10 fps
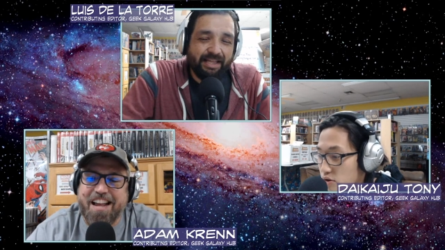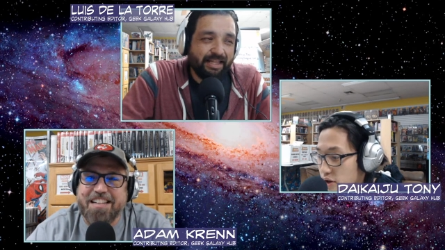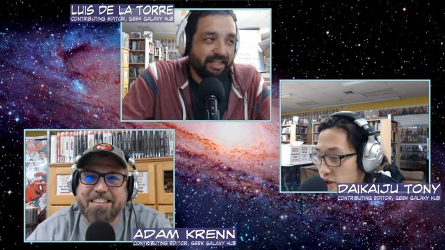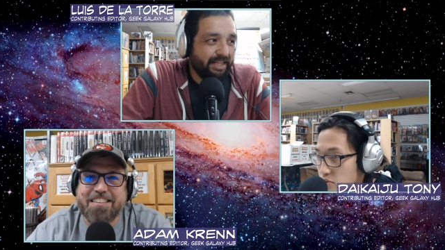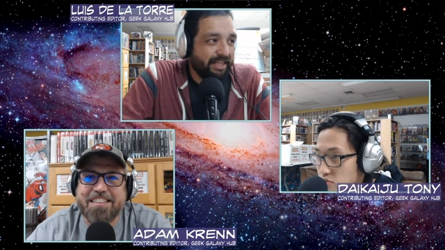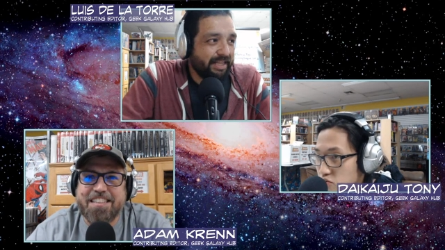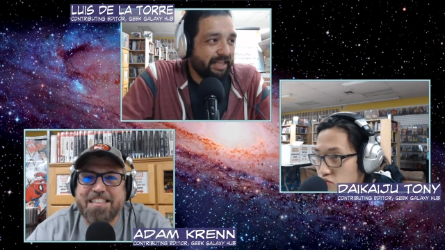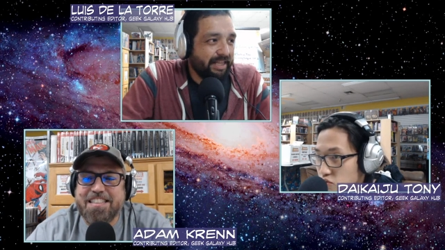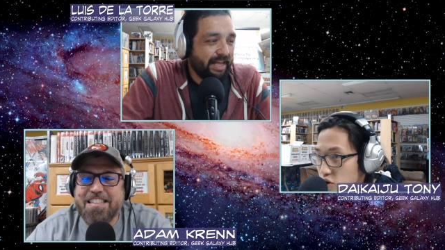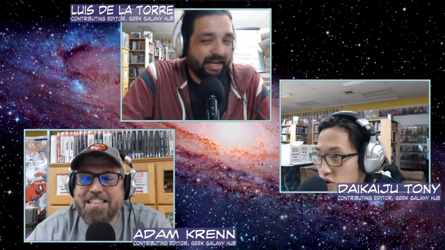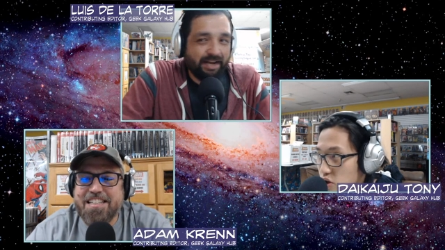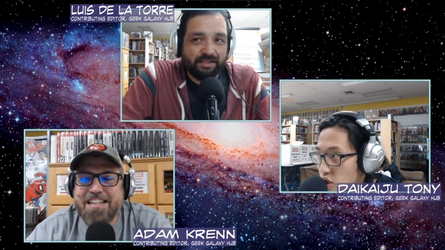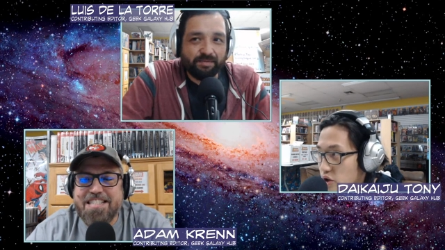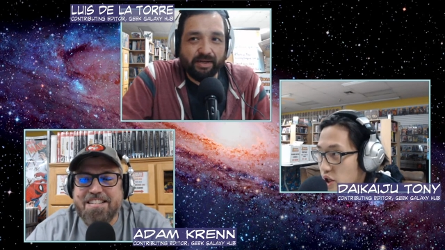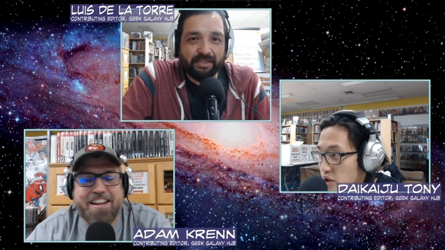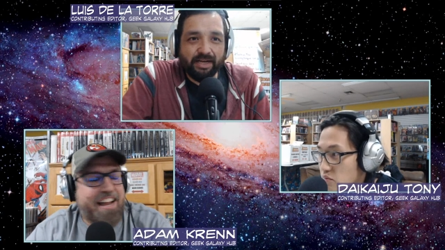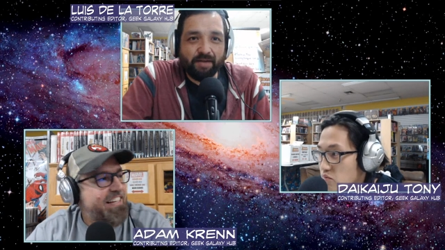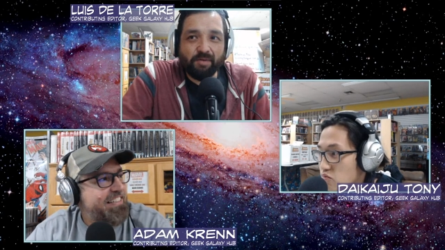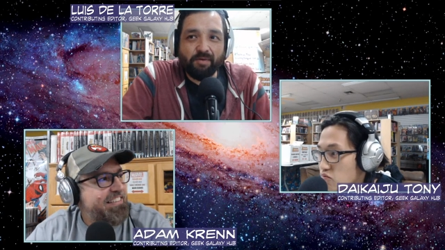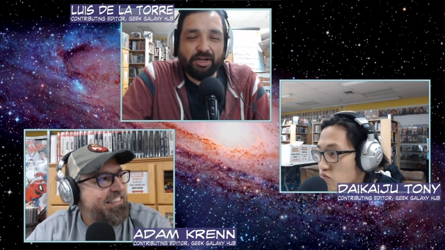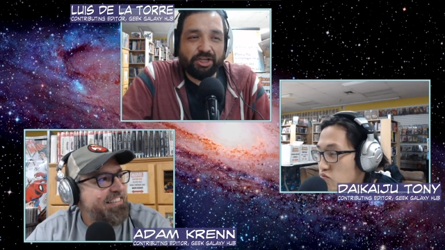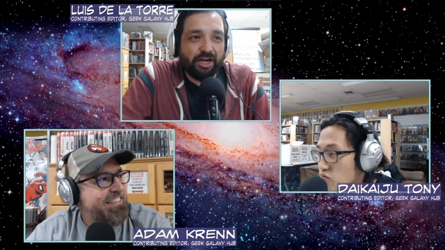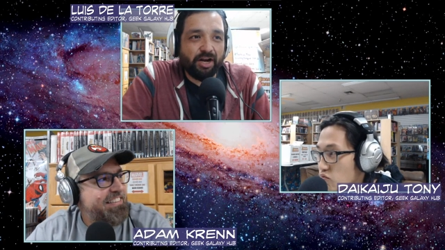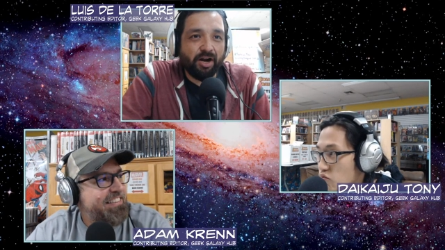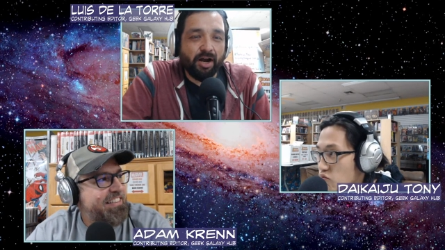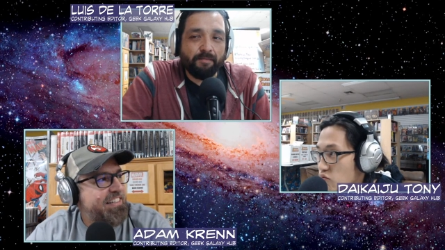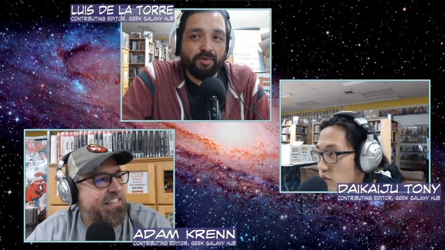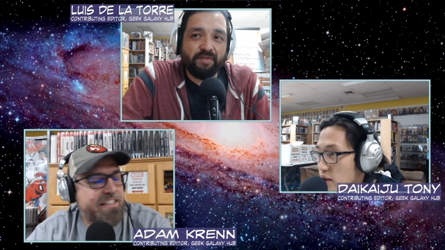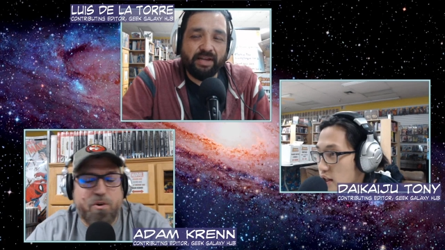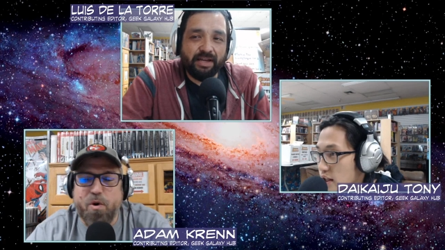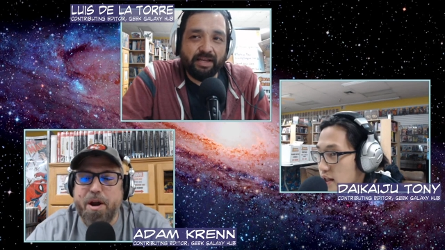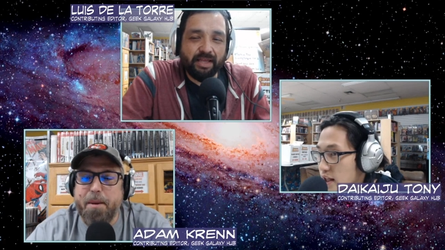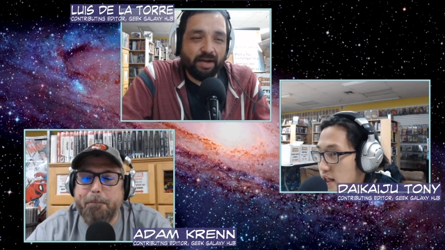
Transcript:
Speaker 1: okay that counts. but uh, we want to share a movie right.